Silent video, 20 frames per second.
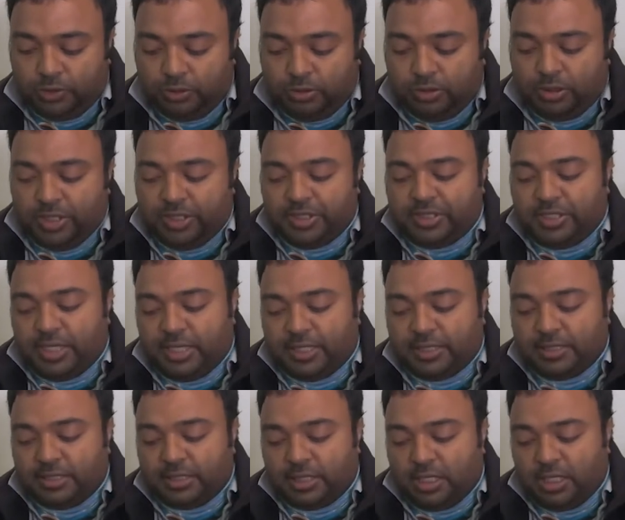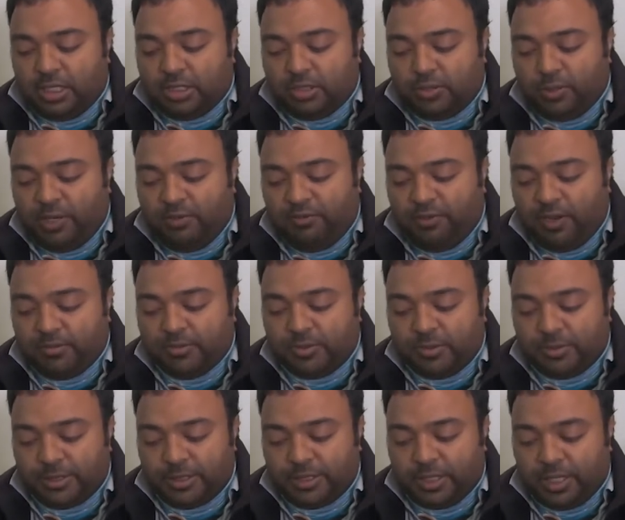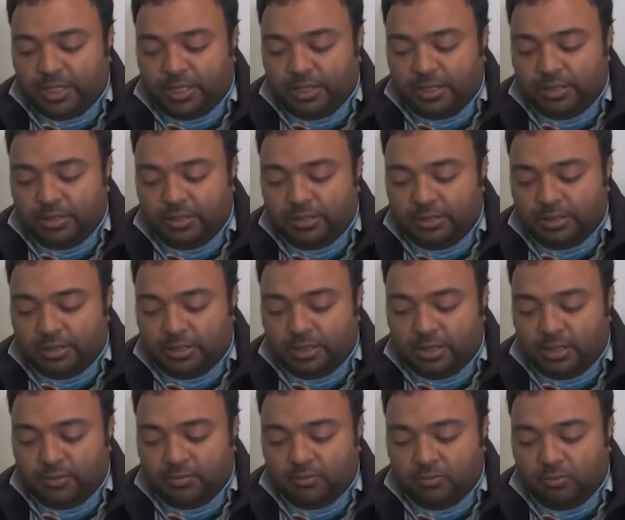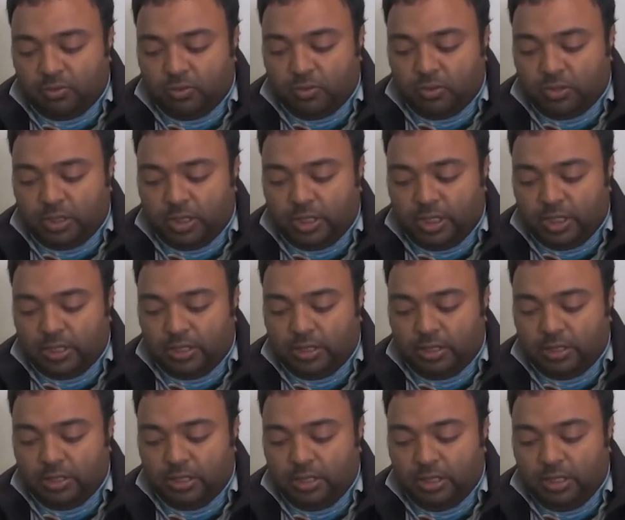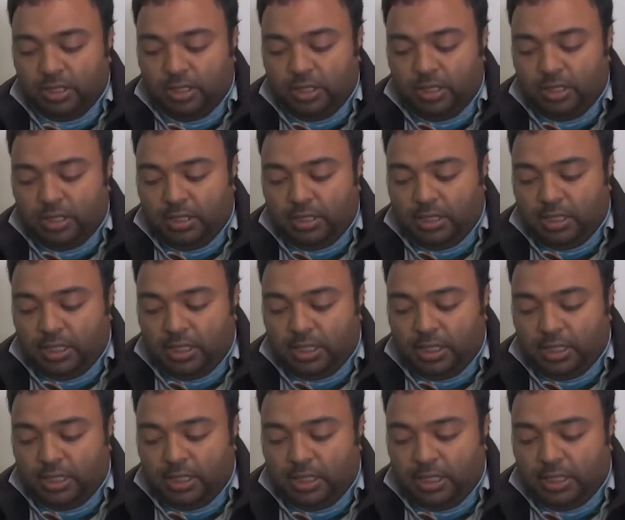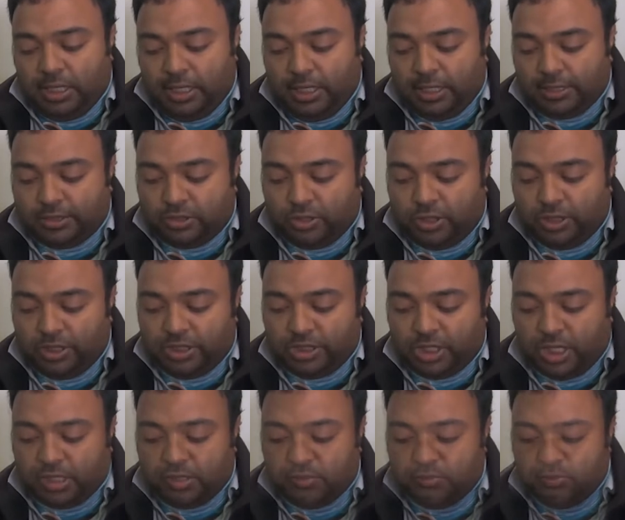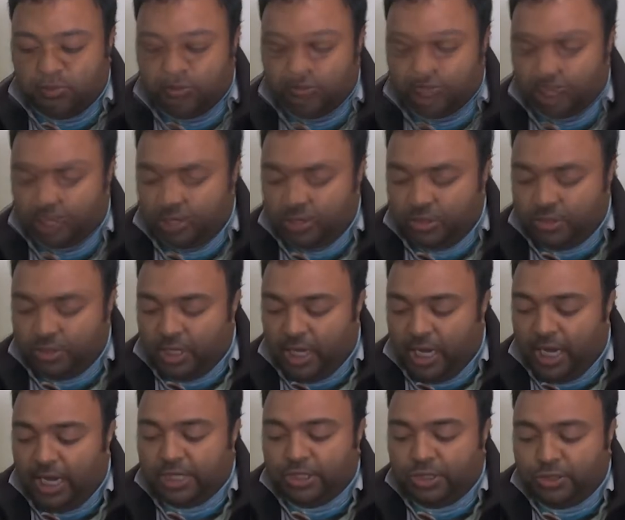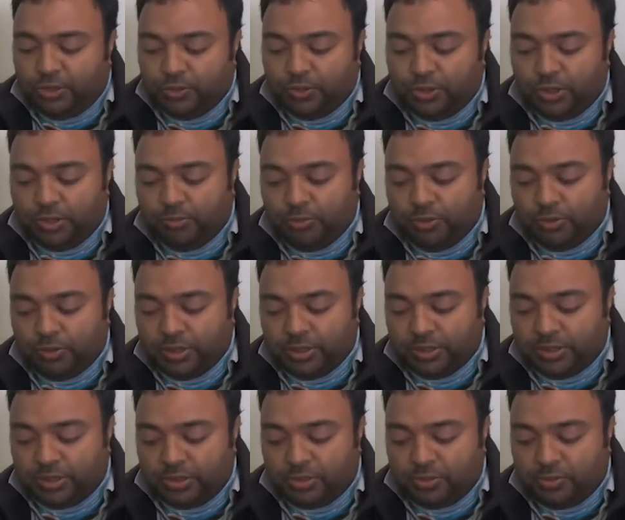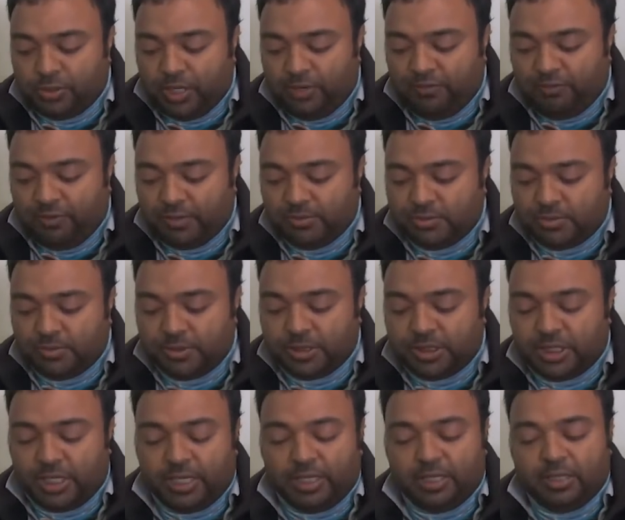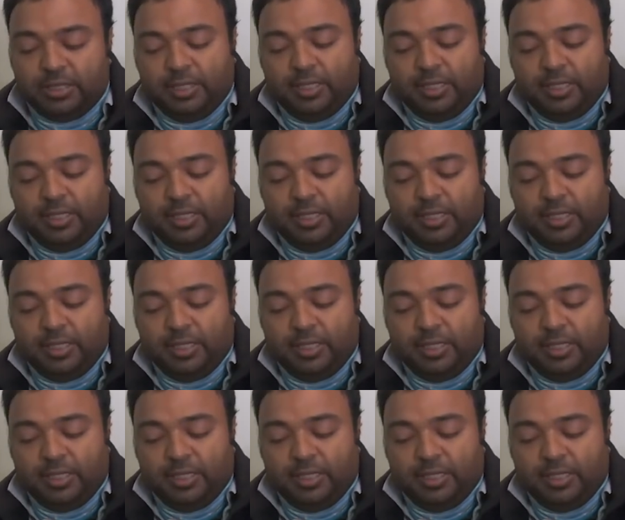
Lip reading: This does 20 frames per second in the electronic shutter mode. So the high shooting mode is 20 frames per second.